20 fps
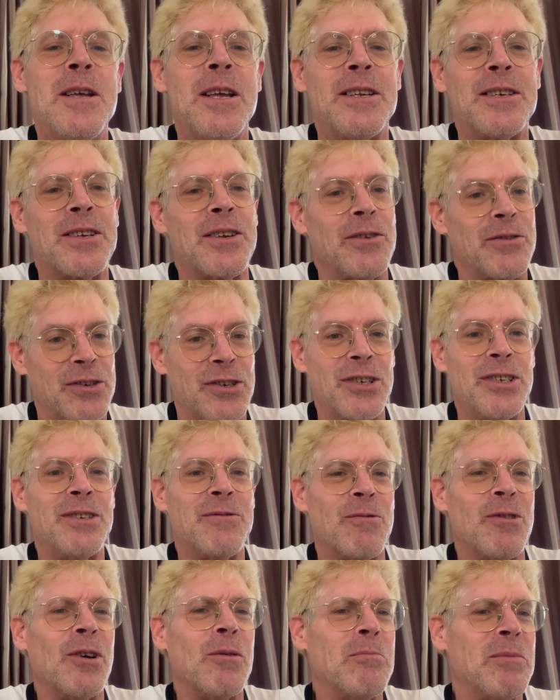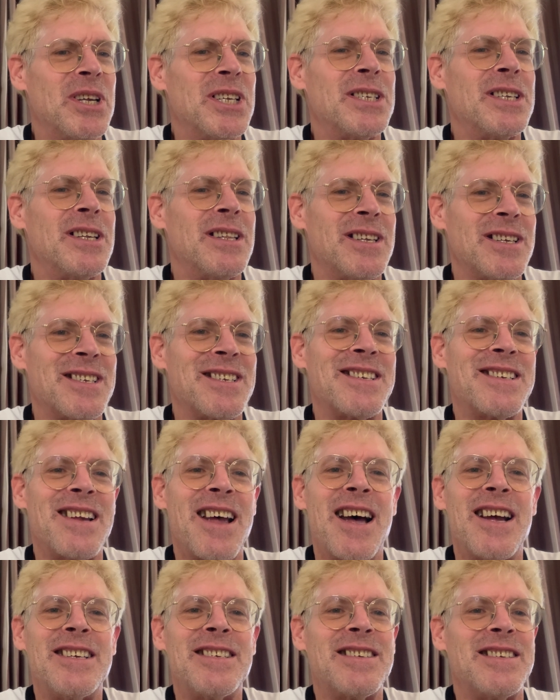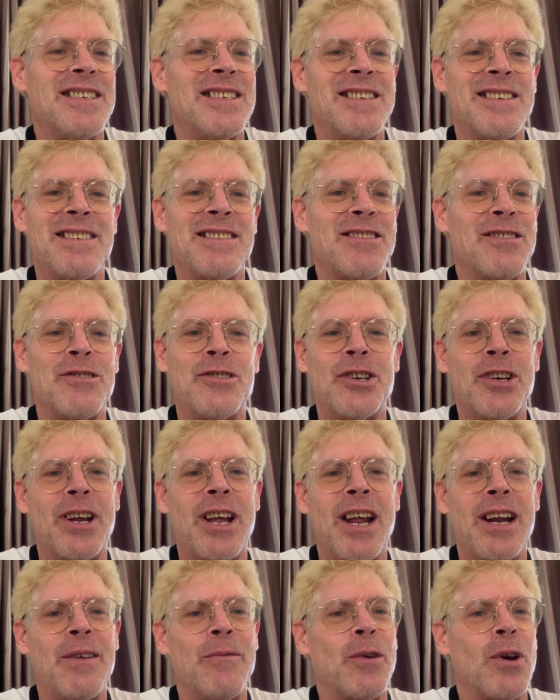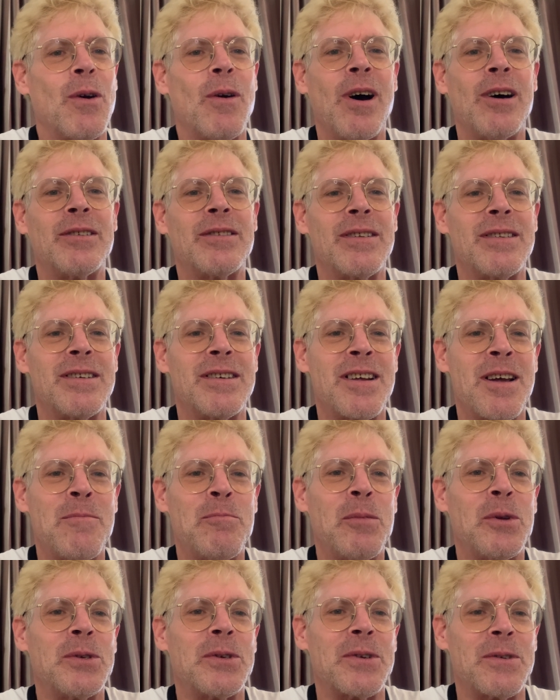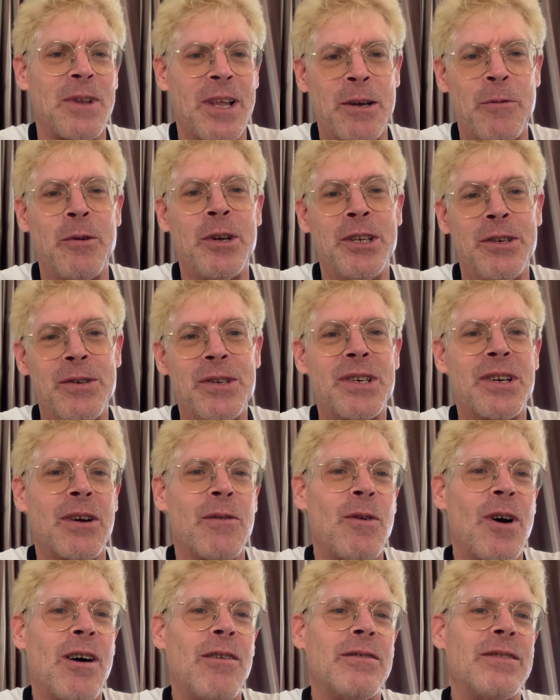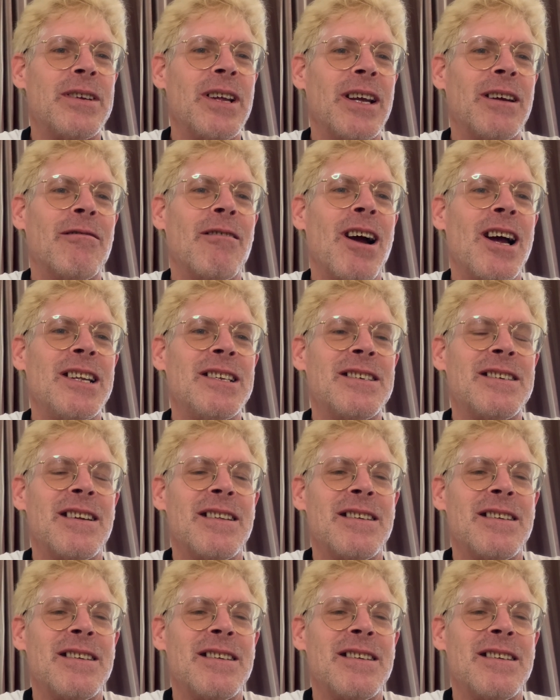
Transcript: So she's real busy this high season, so she can't even go out to the temples like we used to go out and take rides to